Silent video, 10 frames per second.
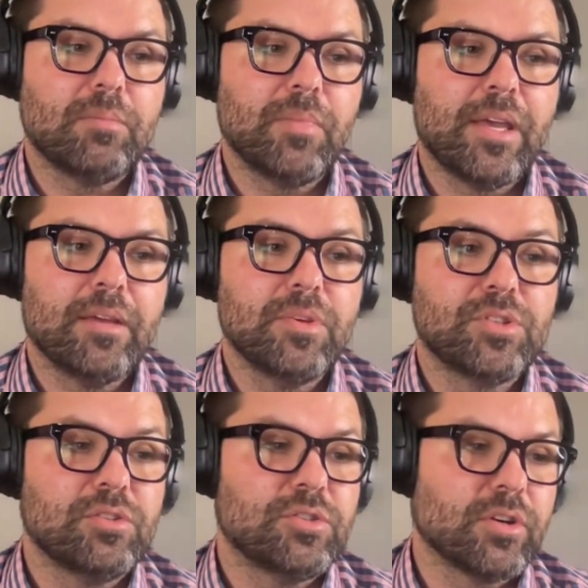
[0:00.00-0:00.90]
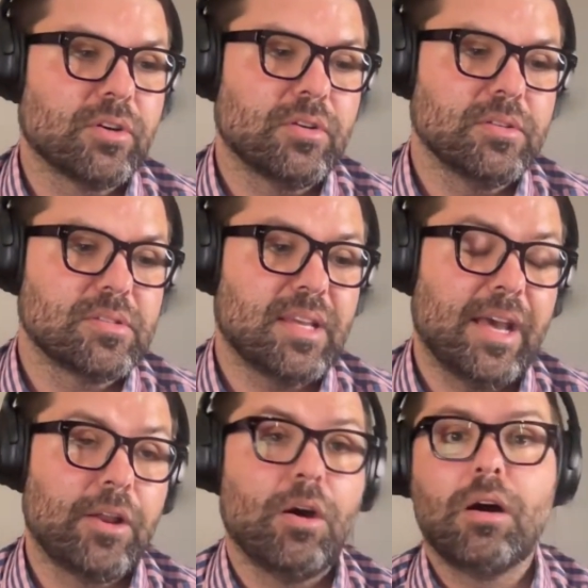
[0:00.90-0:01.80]
my mission journals
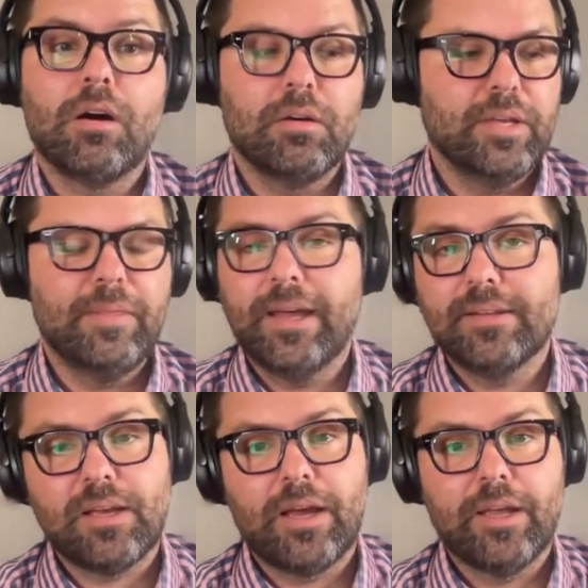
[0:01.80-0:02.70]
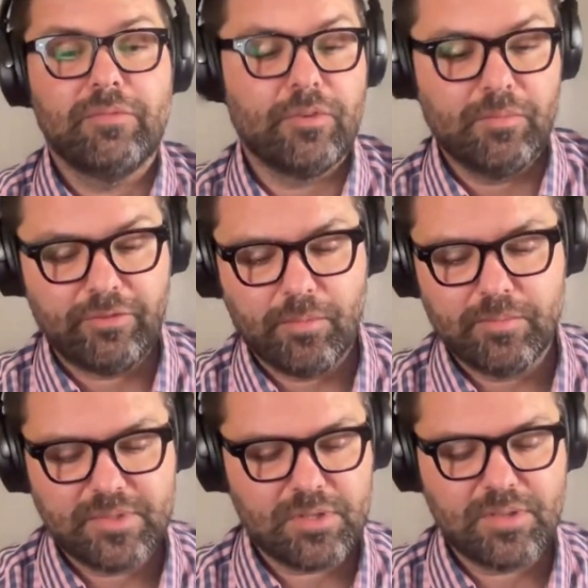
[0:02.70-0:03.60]
at all in that time
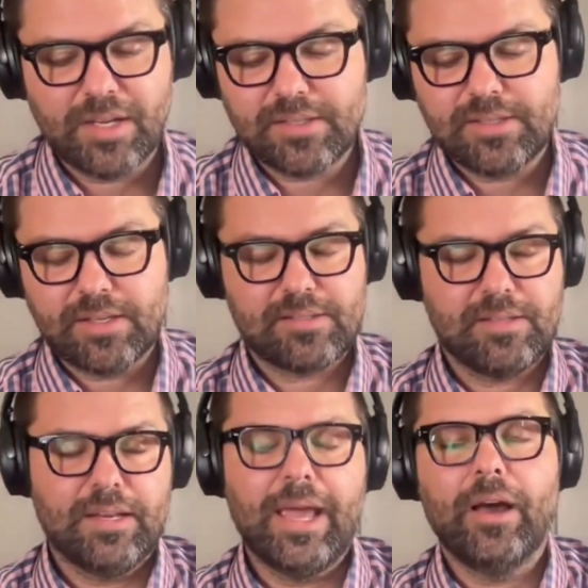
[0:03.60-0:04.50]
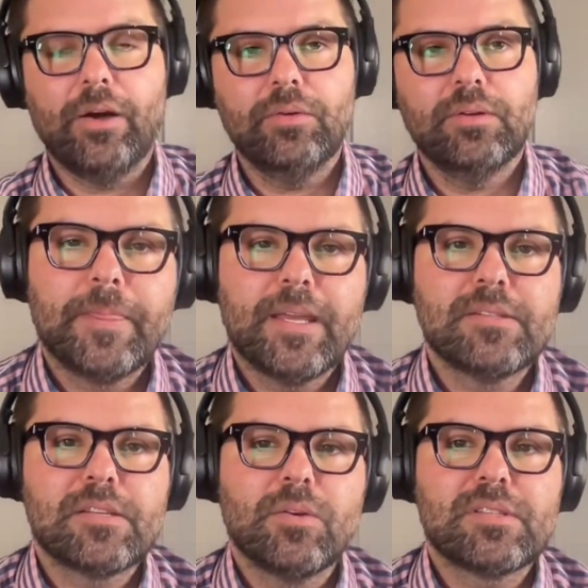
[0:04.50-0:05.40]
from 2006 to now. And
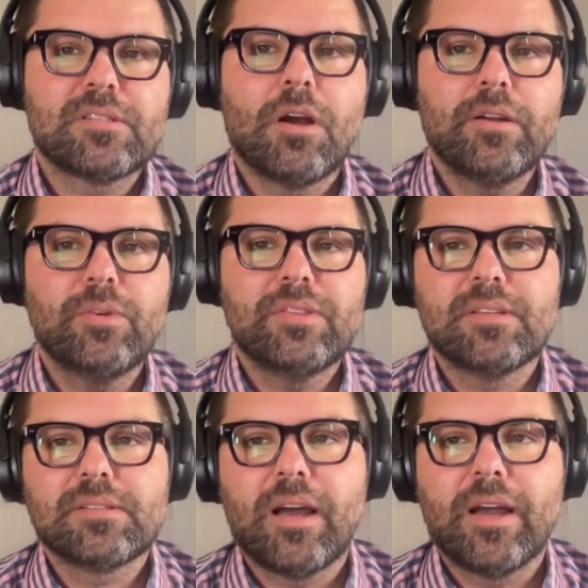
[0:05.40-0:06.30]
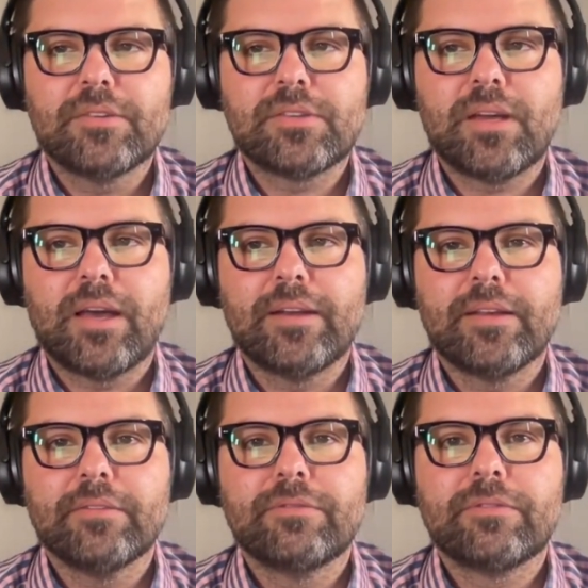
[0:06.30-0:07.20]
so it started with a desire to kind
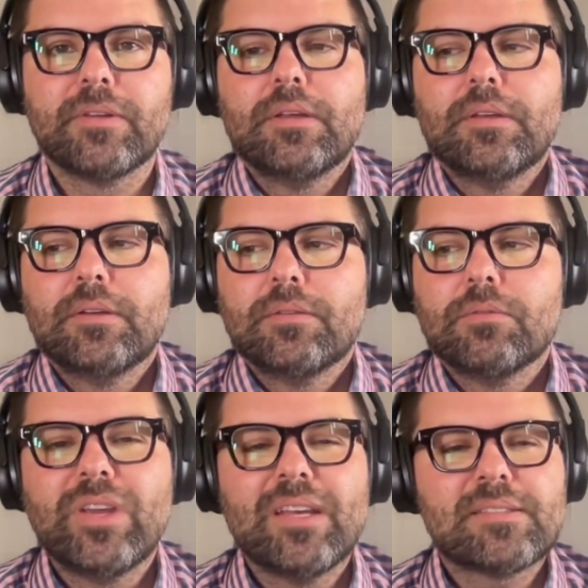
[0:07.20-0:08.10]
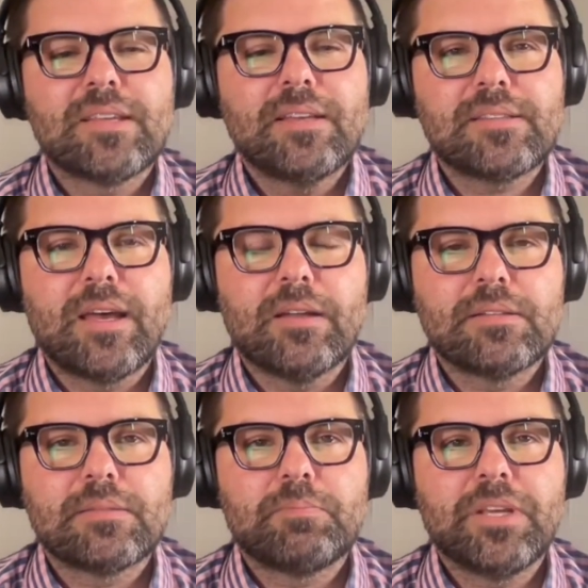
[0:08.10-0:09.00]
of reassess that
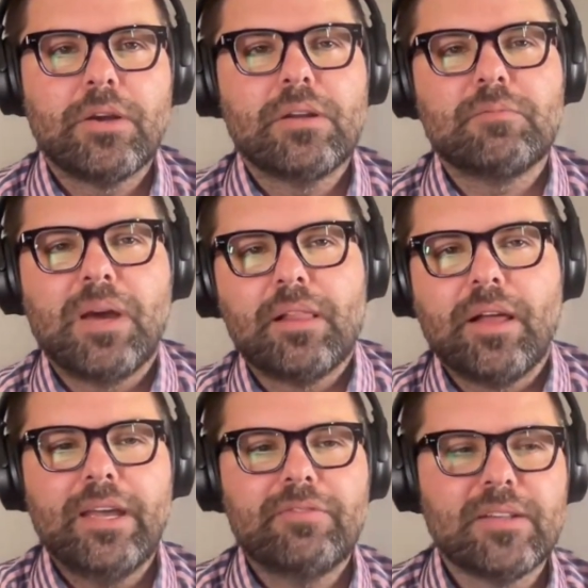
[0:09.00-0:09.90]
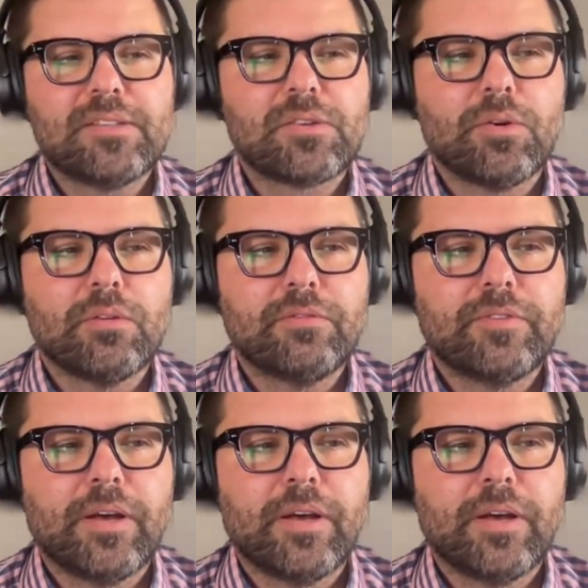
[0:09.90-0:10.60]
period of my life. I'd sort of